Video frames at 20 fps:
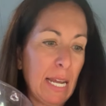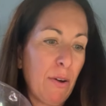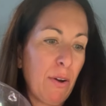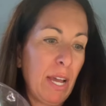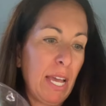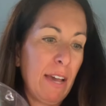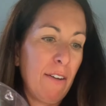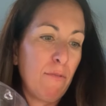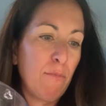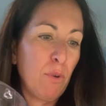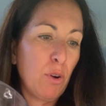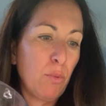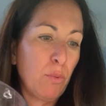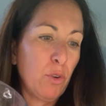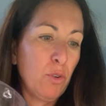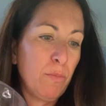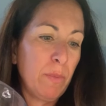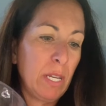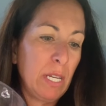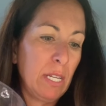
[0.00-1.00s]
I have more
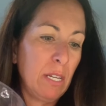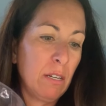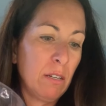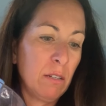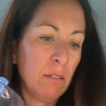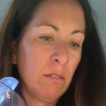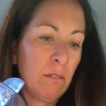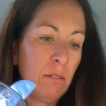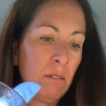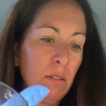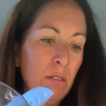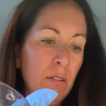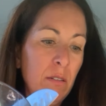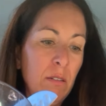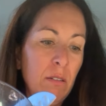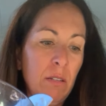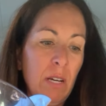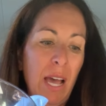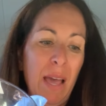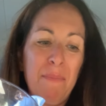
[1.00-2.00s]
room in here.
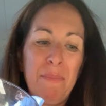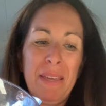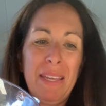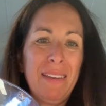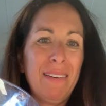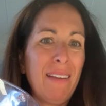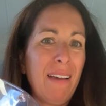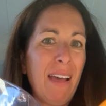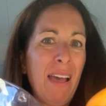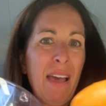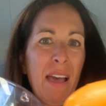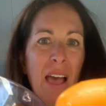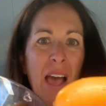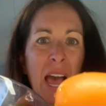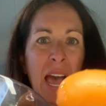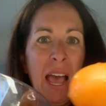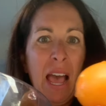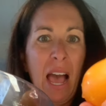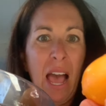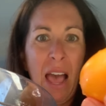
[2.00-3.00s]

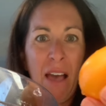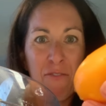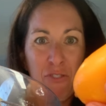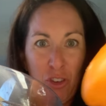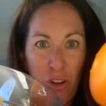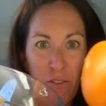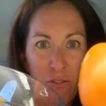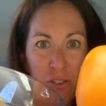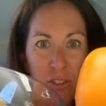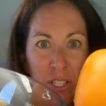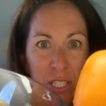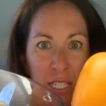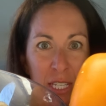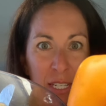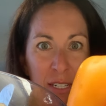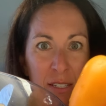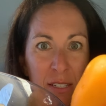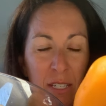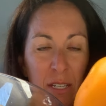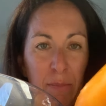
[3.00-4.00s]
Have you ever
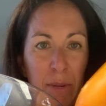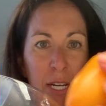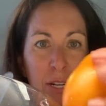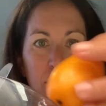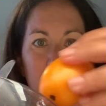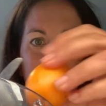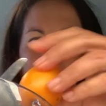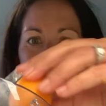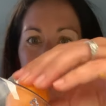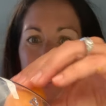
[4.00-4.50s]
seen tomatoes like